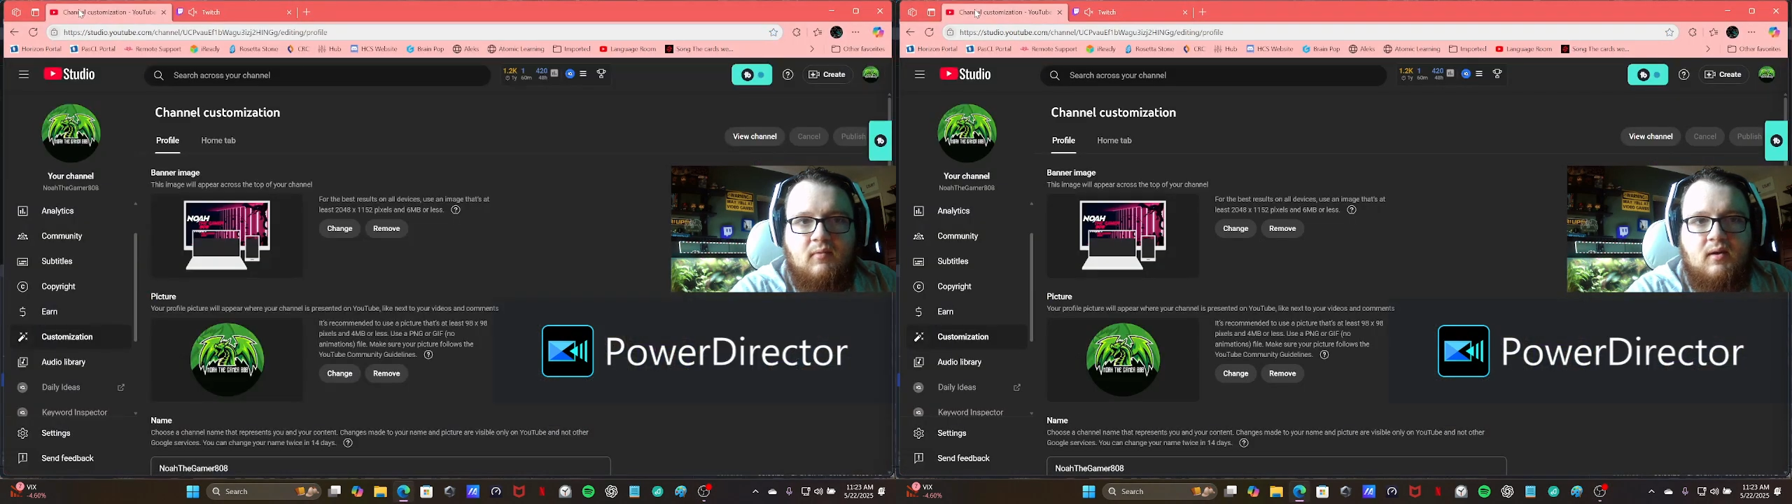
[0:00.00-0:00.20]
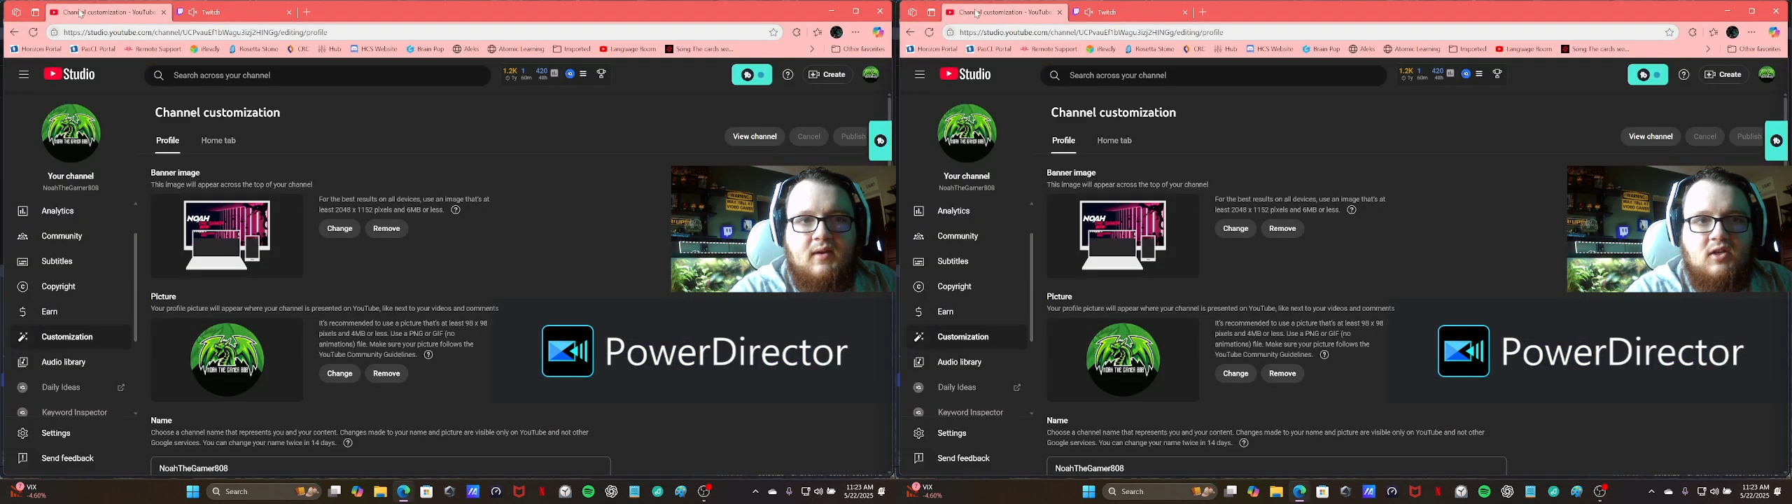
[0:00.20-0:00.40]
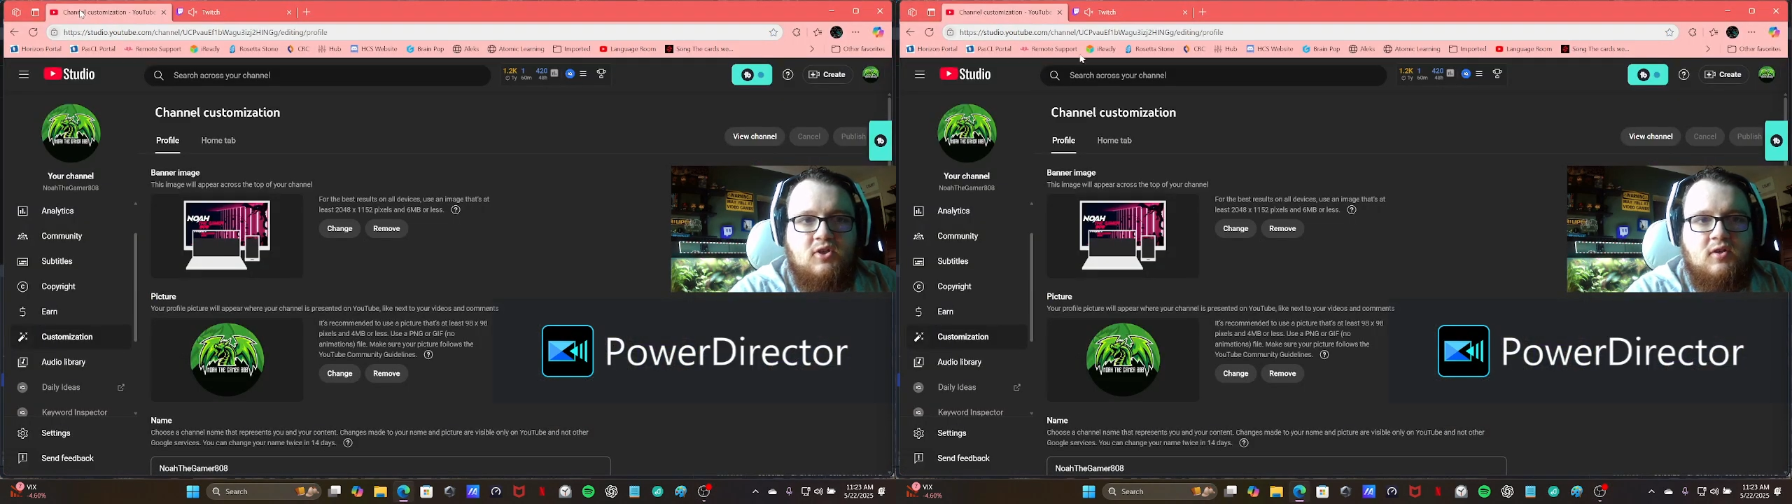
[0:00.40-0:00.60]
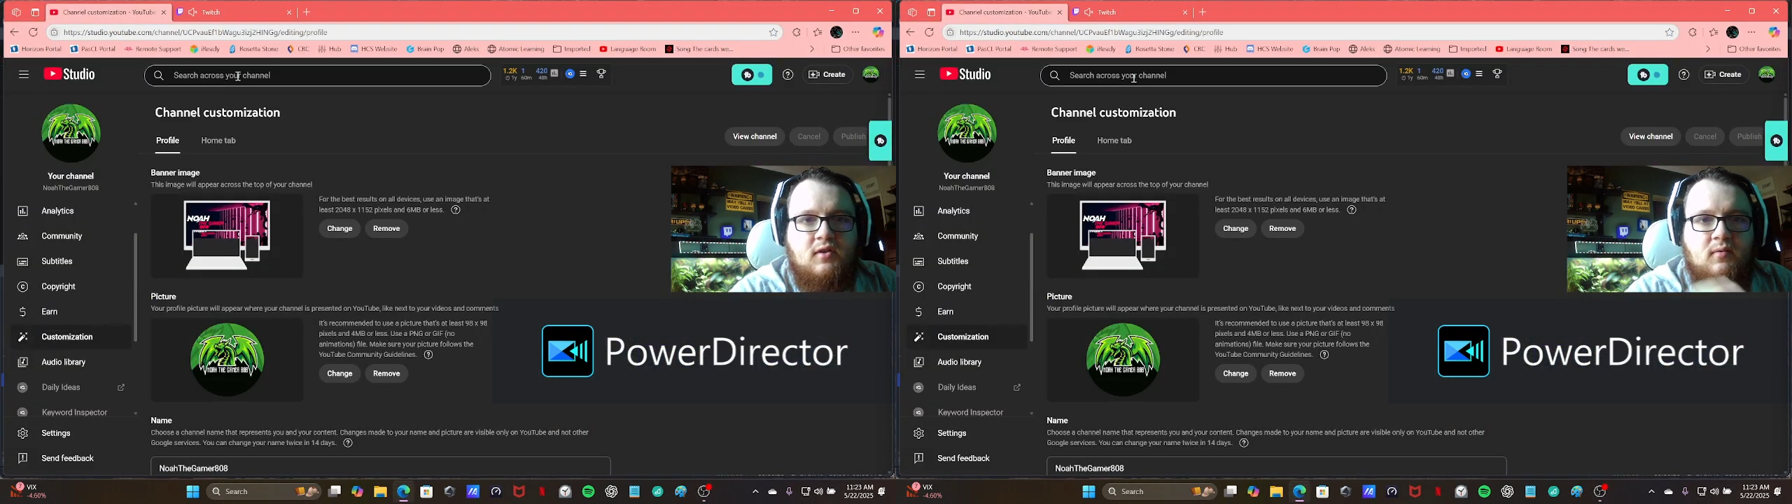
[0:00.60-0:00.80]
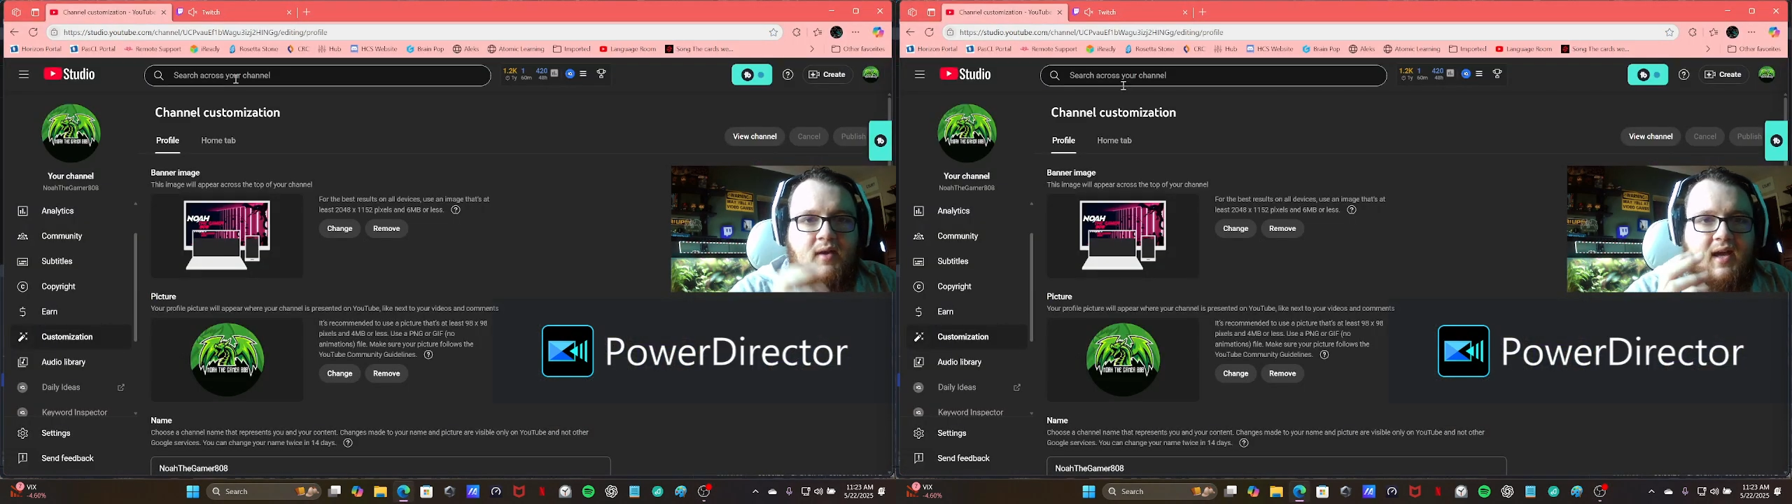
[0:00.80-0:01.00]
want to make sure
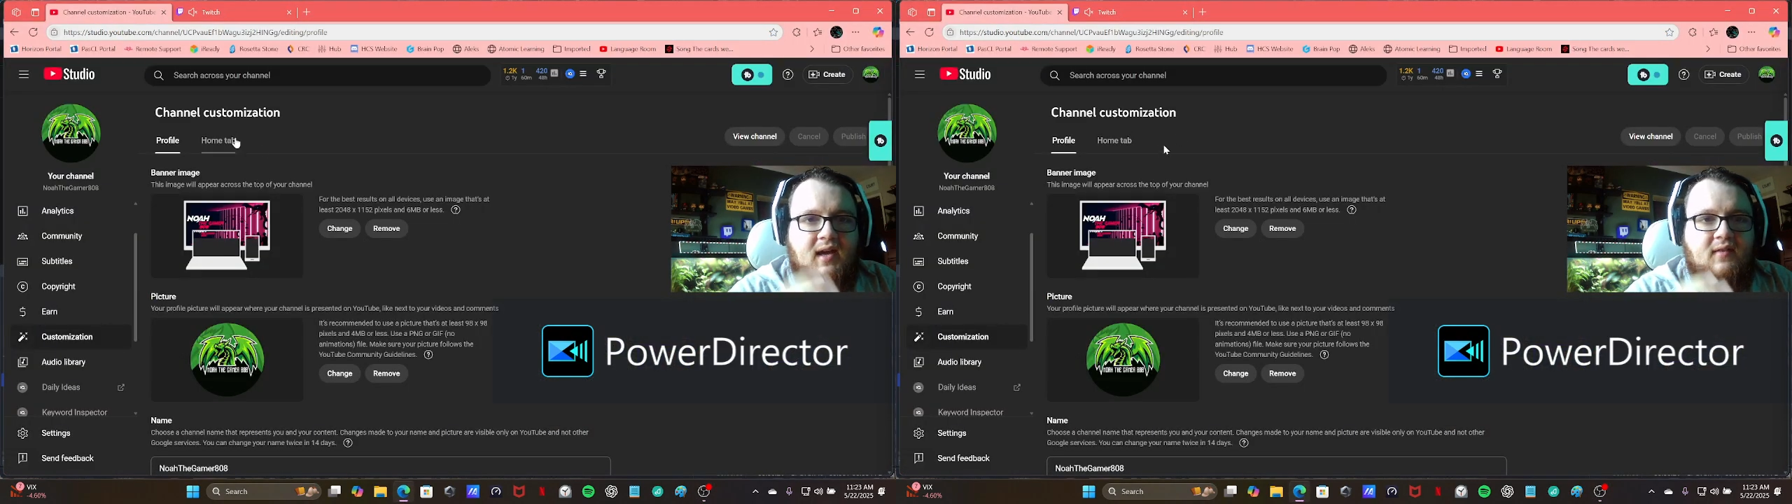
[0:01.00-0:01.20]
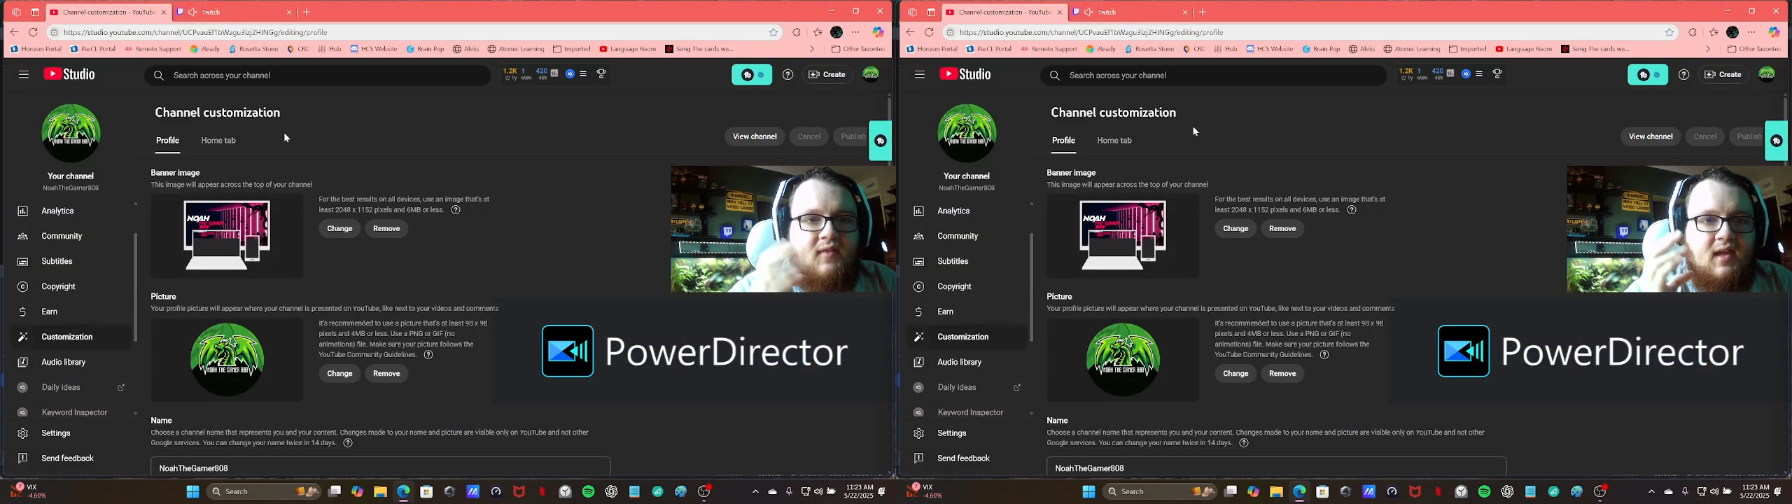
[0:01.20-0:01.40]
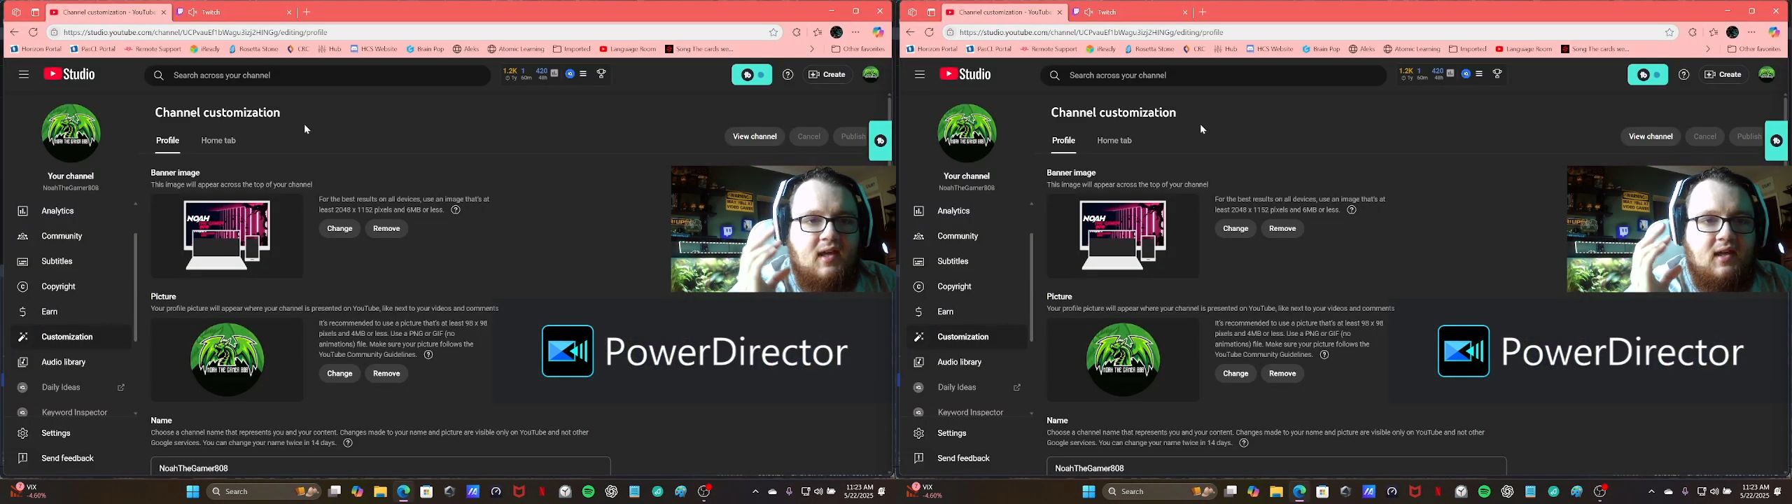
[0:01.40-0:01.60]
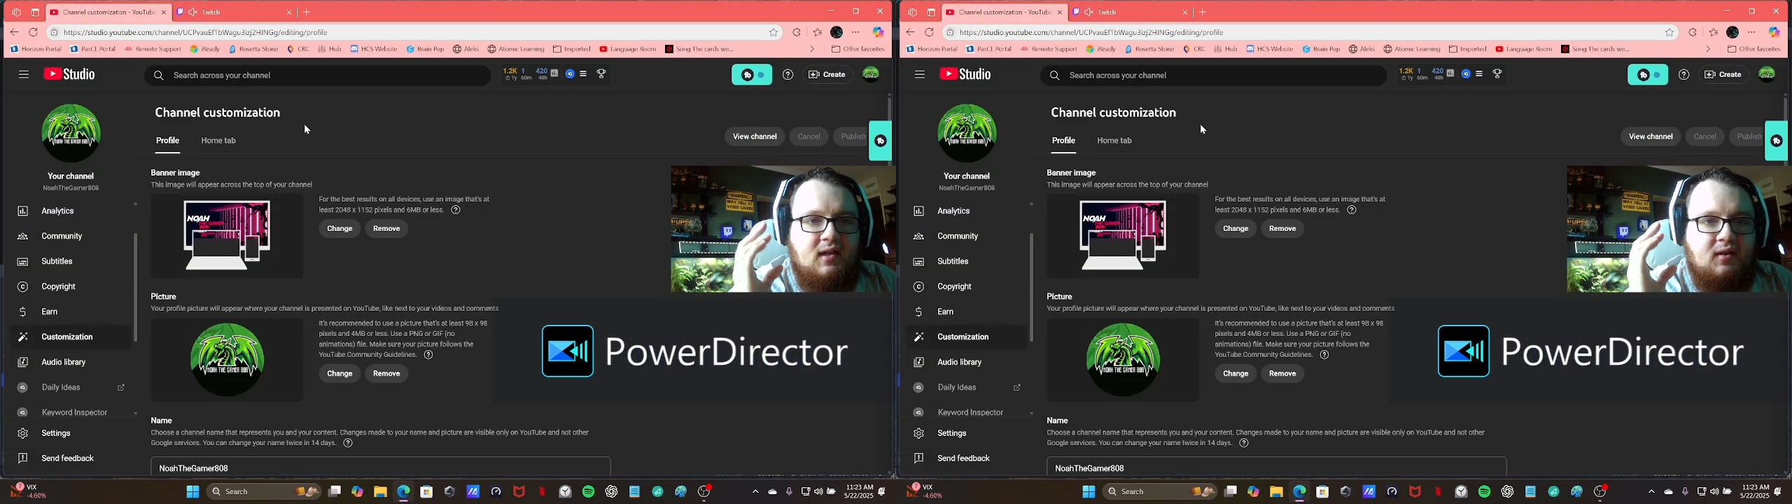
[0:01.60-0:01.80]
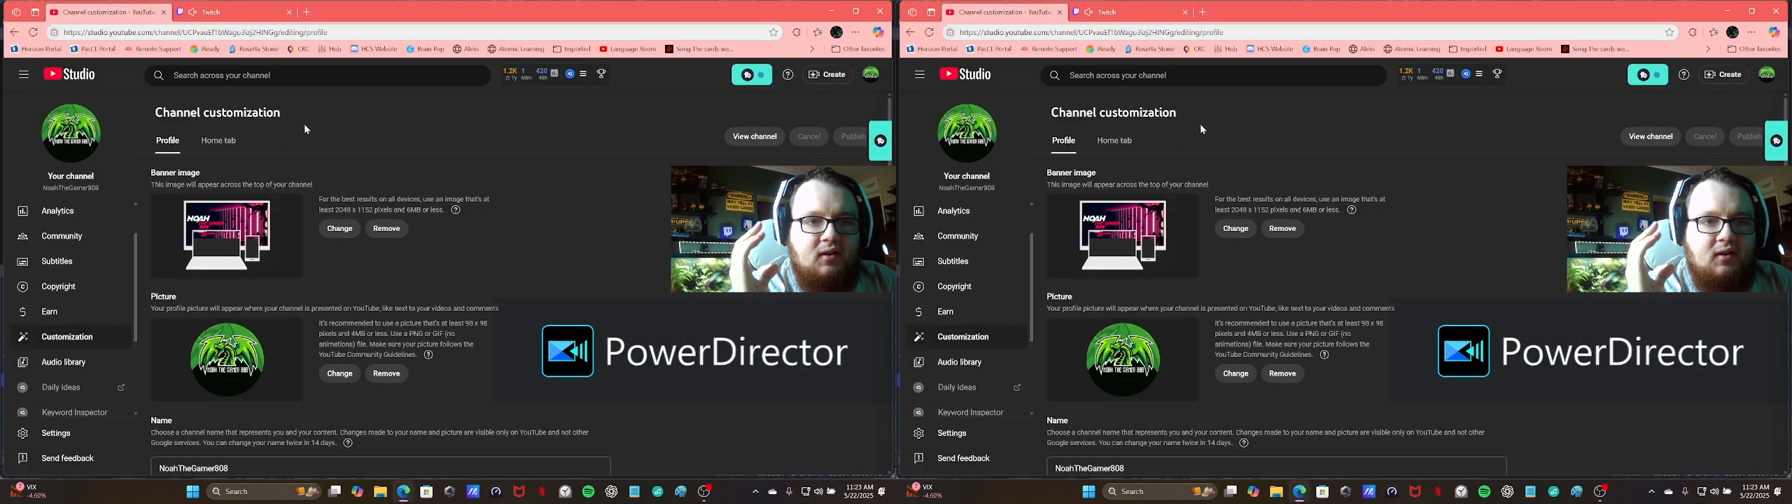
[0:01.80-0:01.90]
you have a